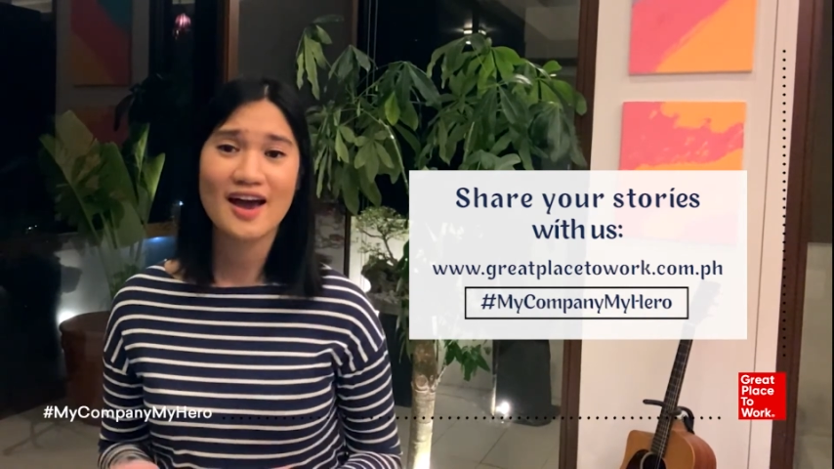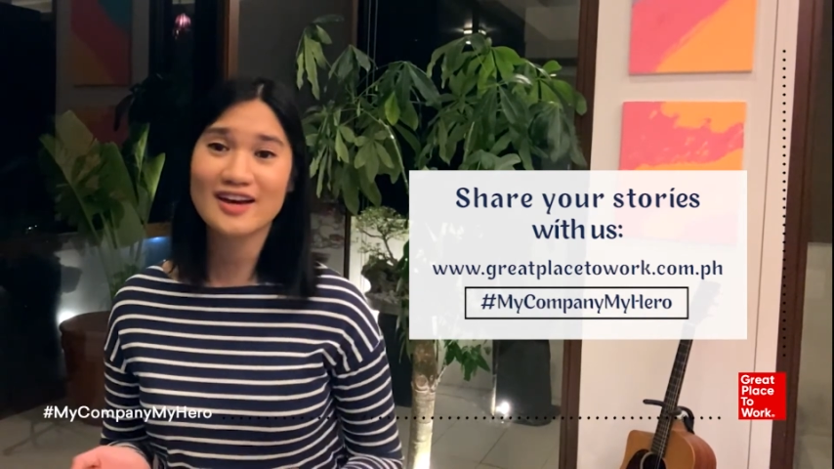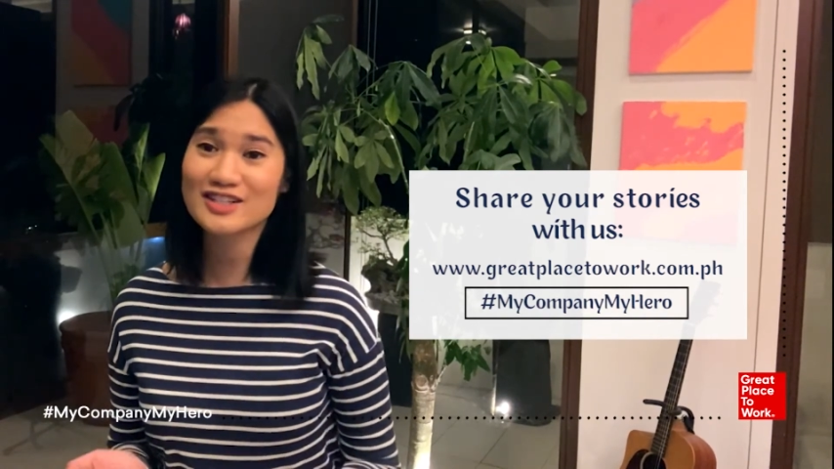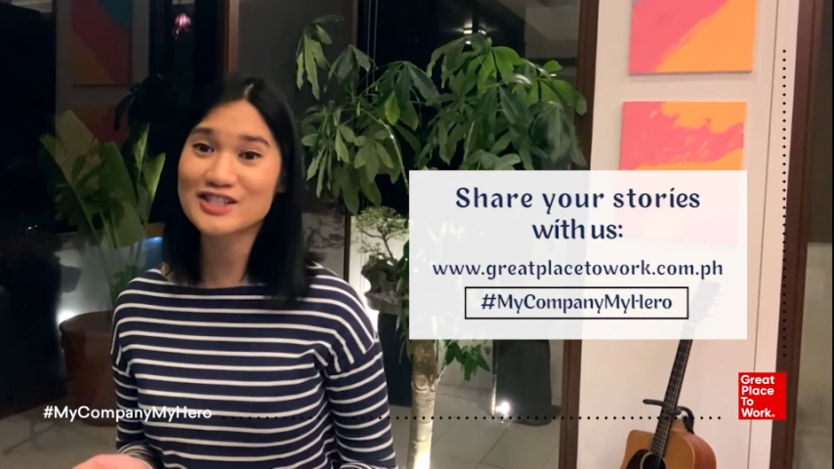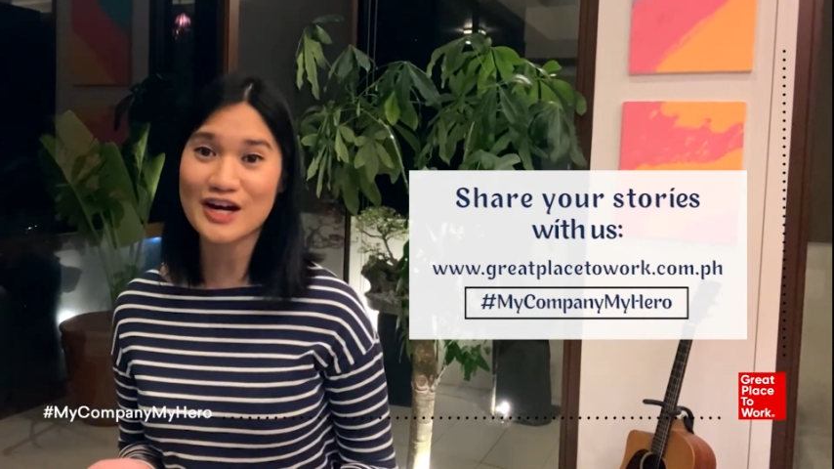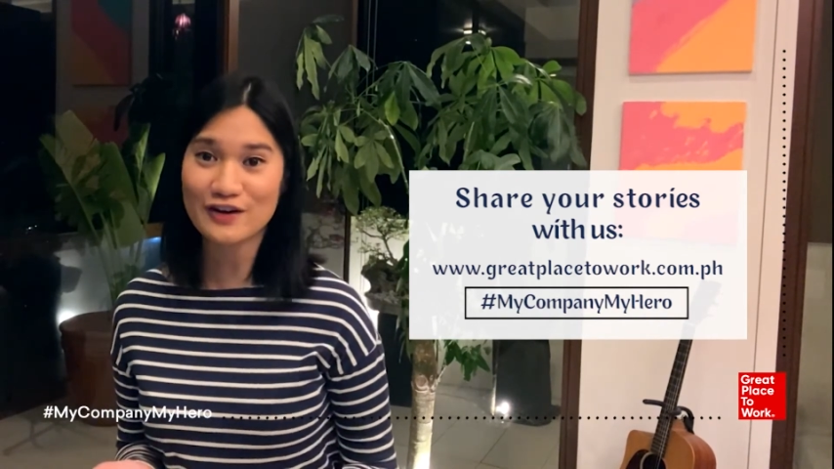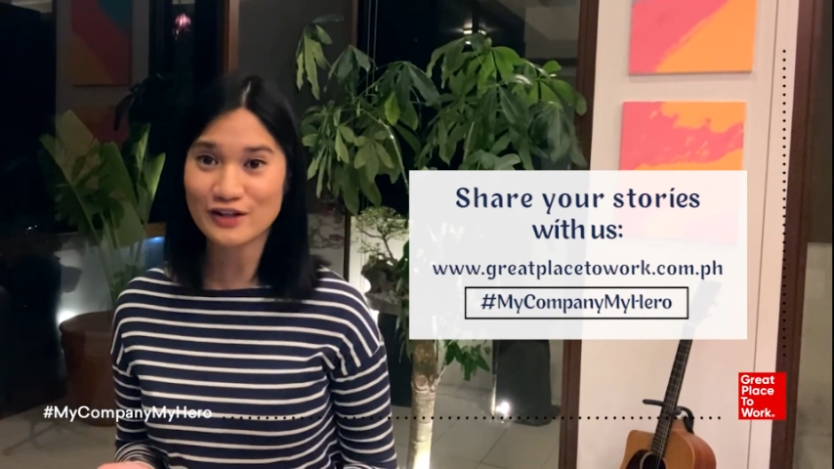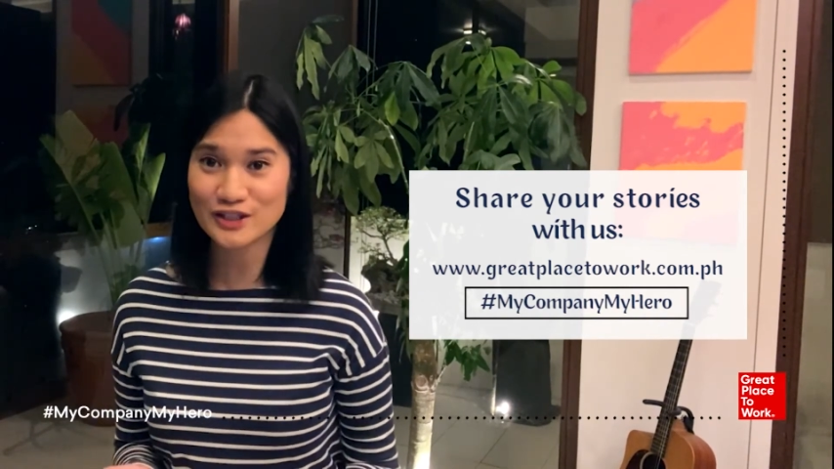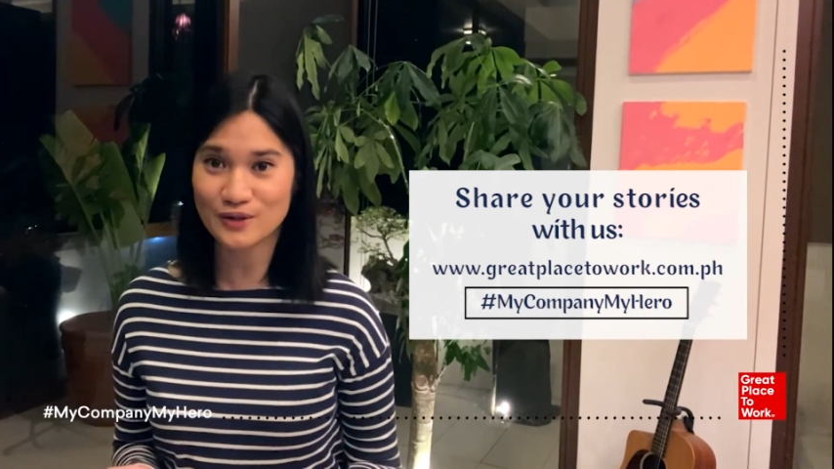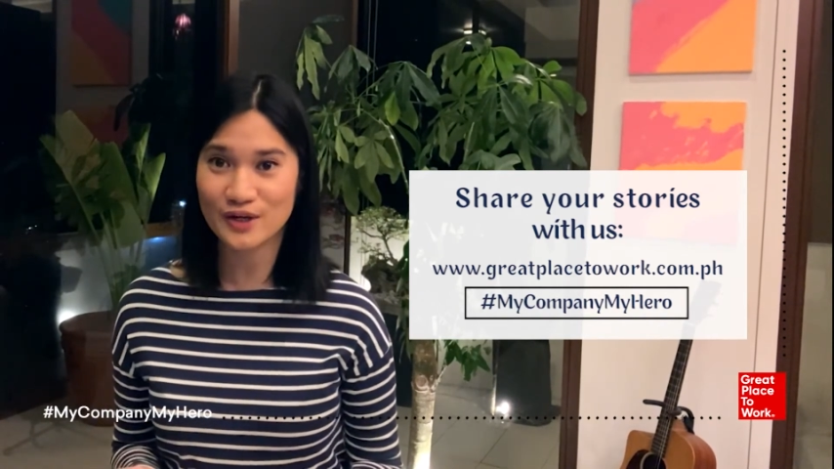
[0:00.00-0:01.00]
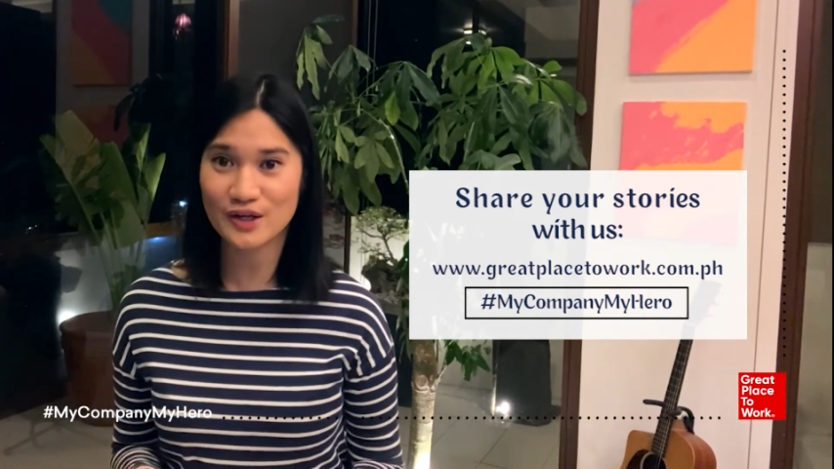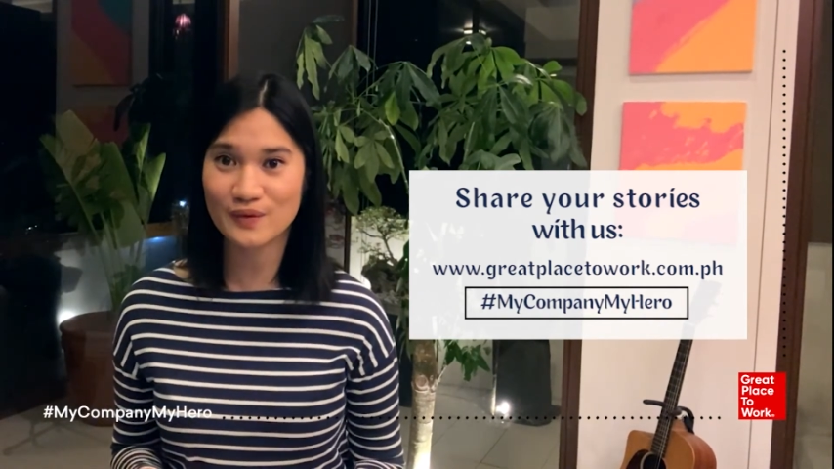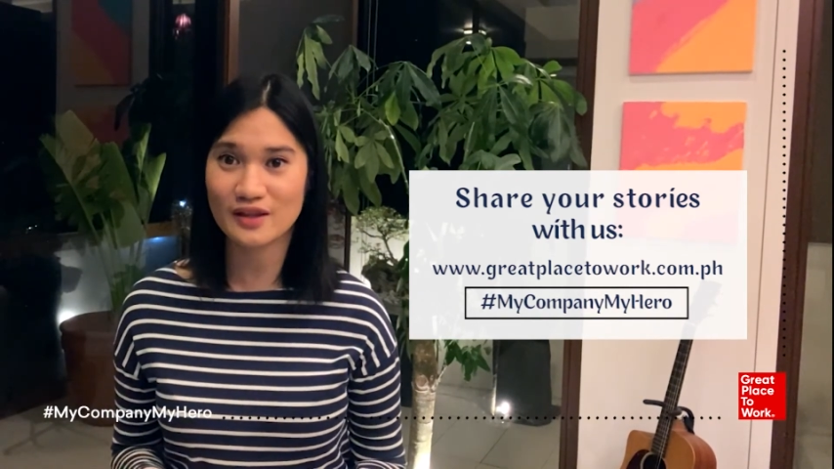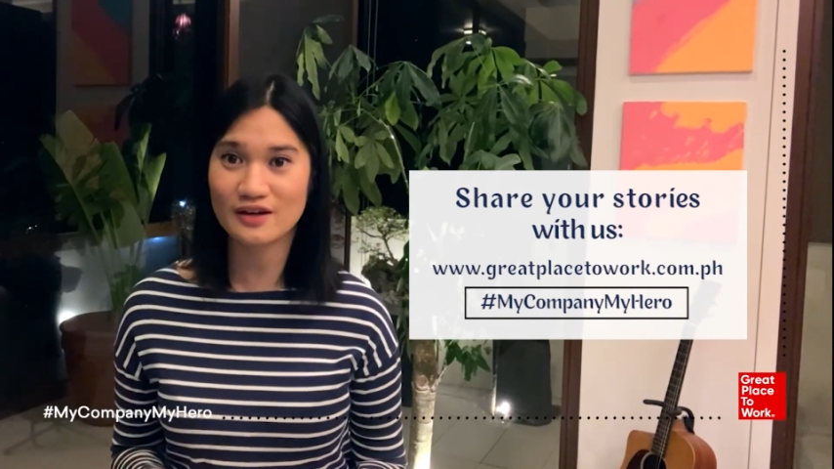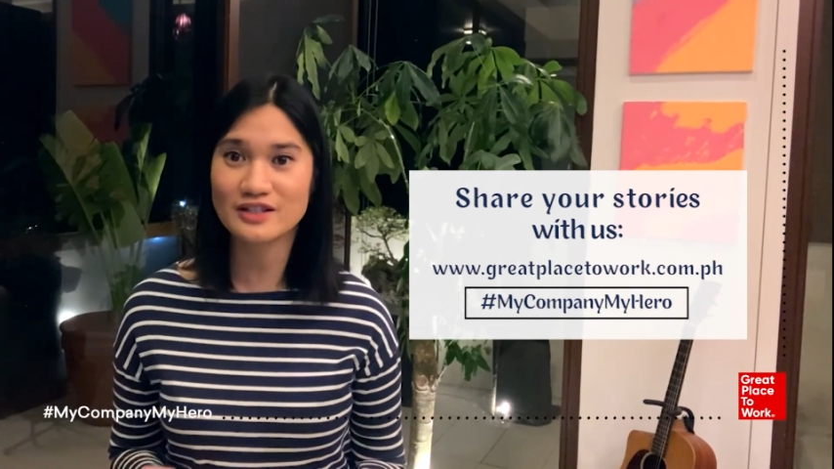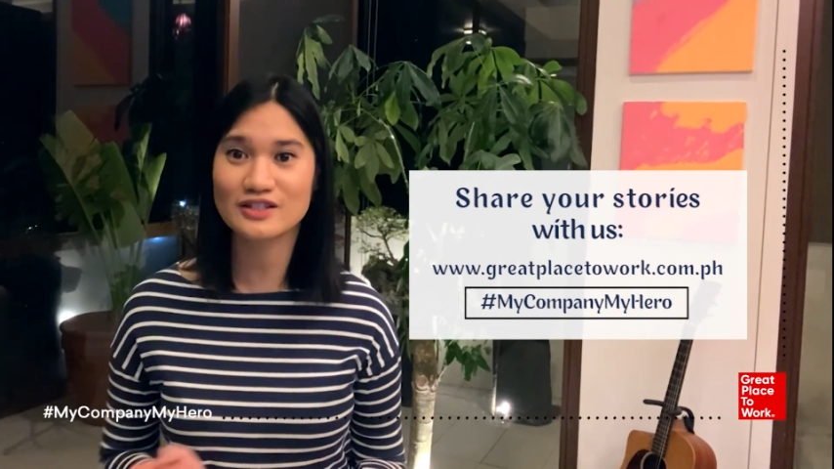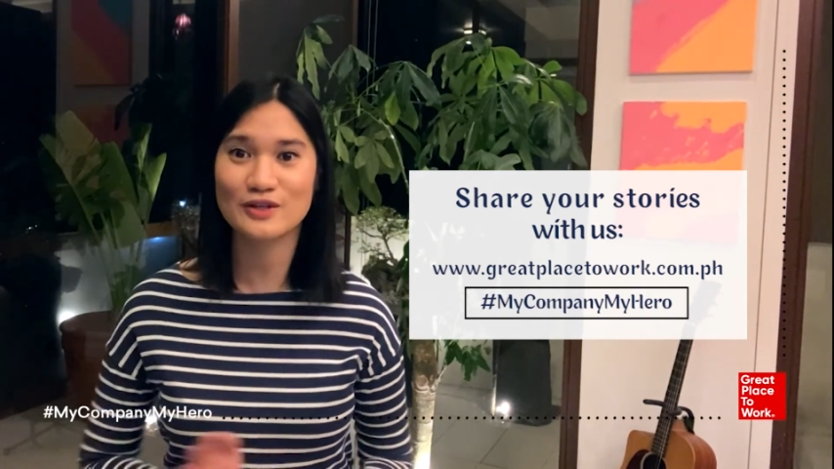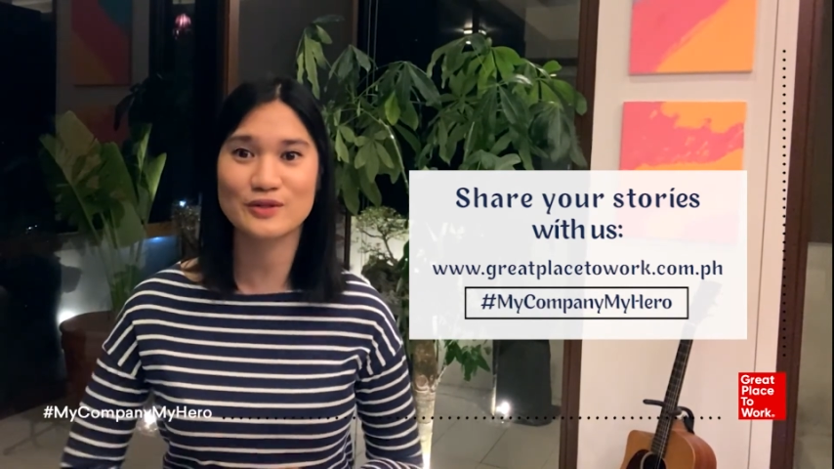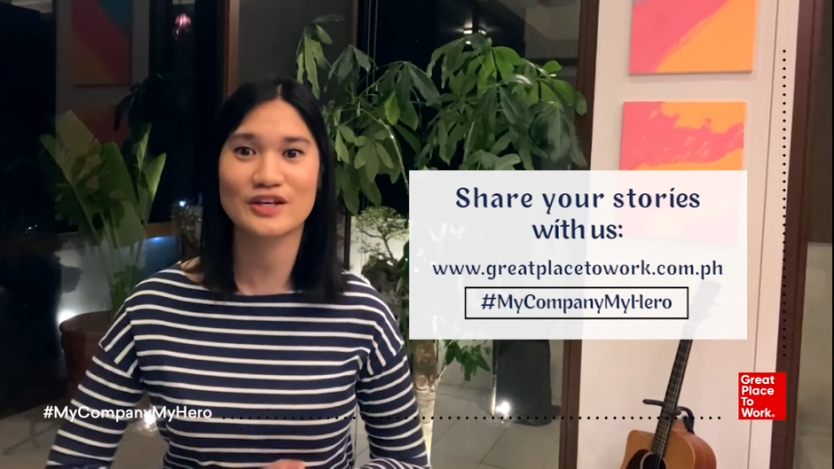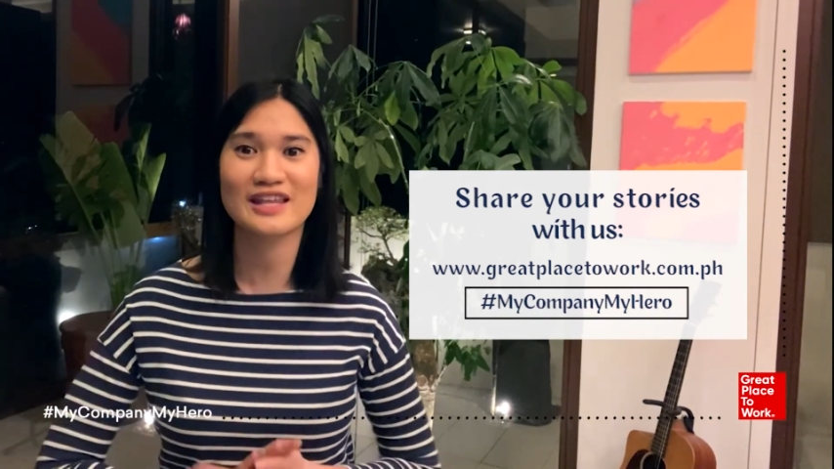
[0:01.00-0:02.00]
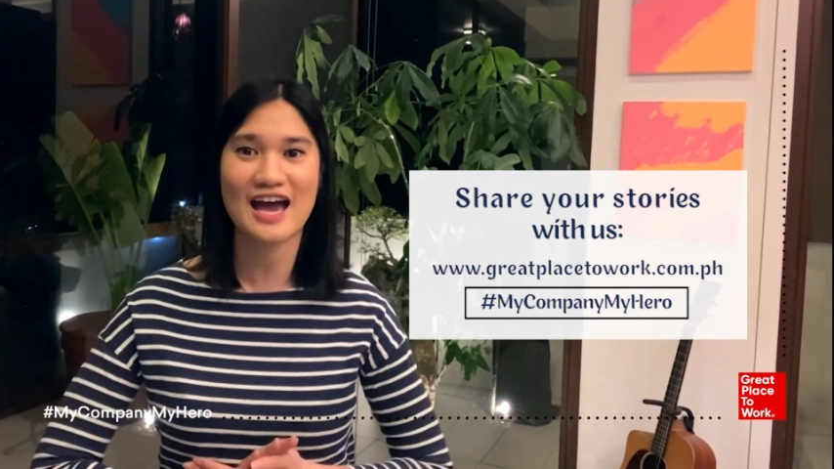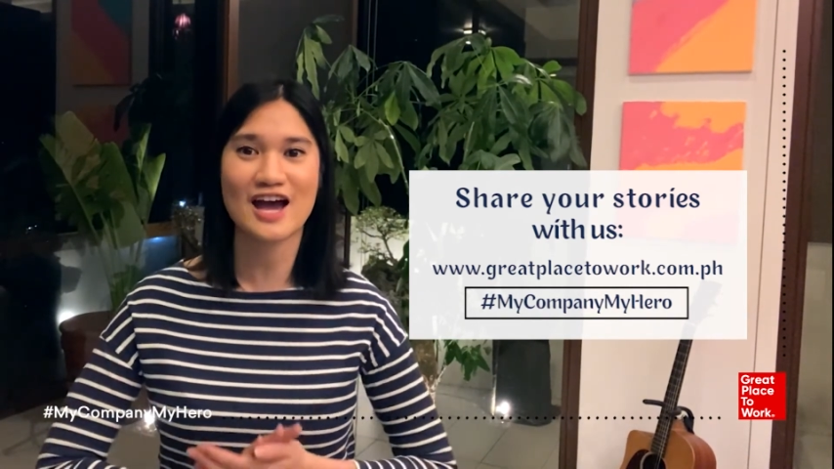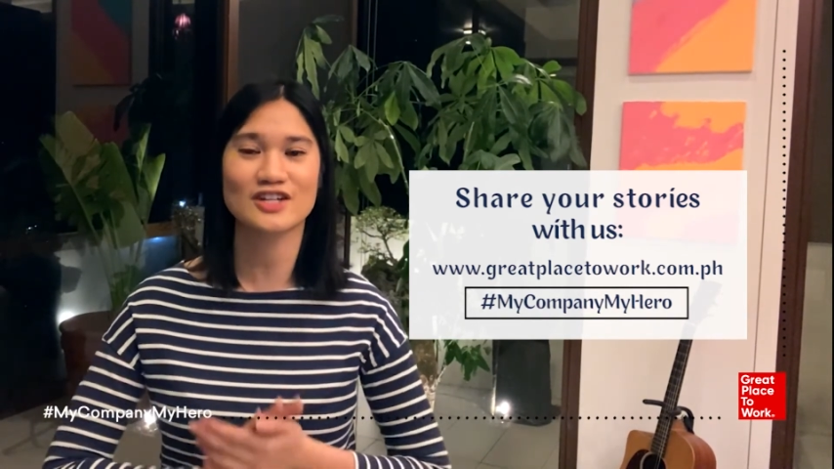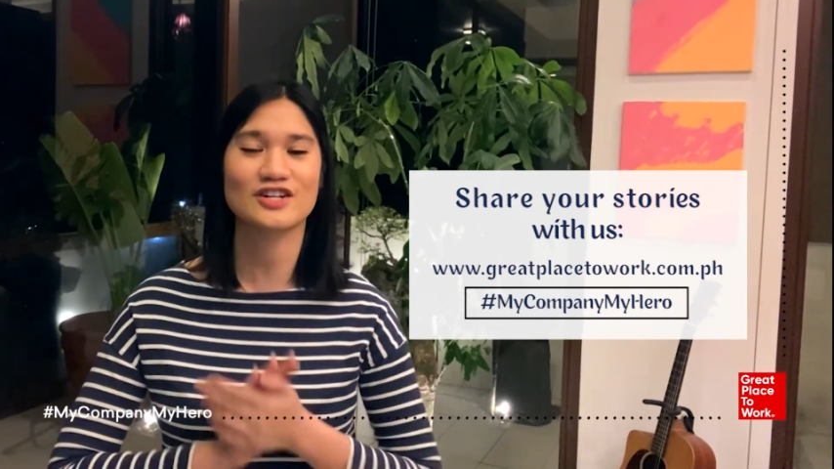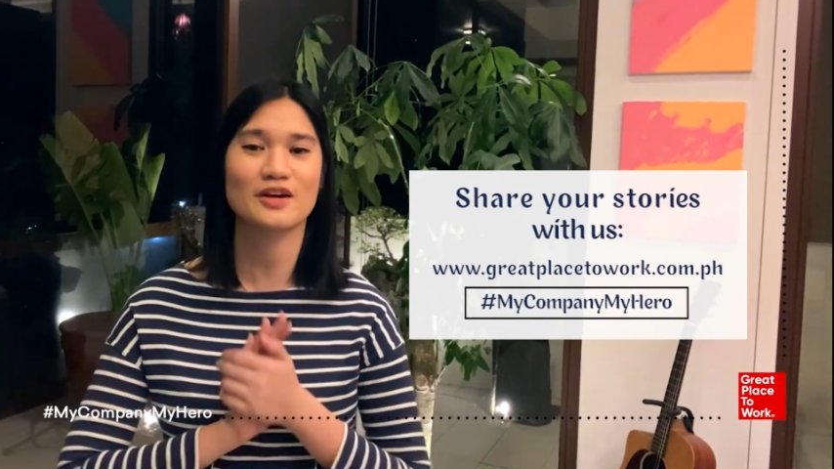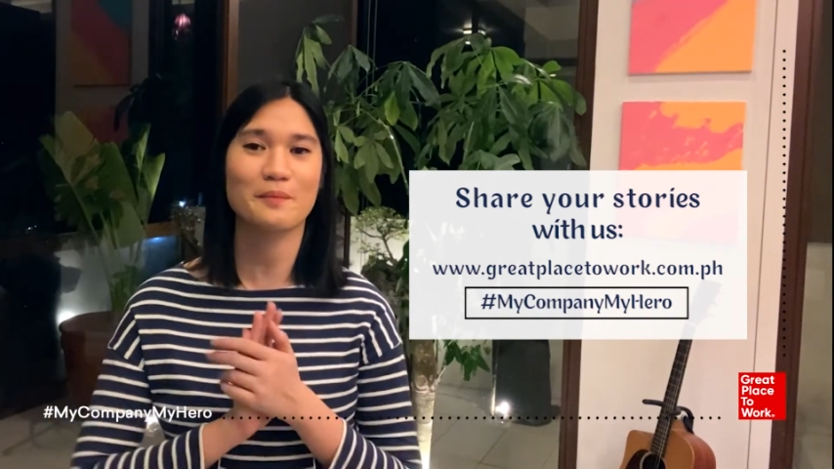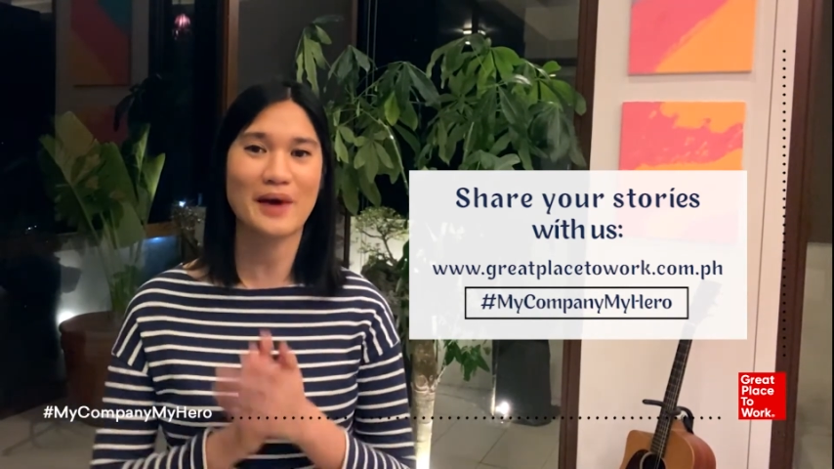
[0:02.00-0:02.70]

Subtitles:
and share your story with us using the hashtag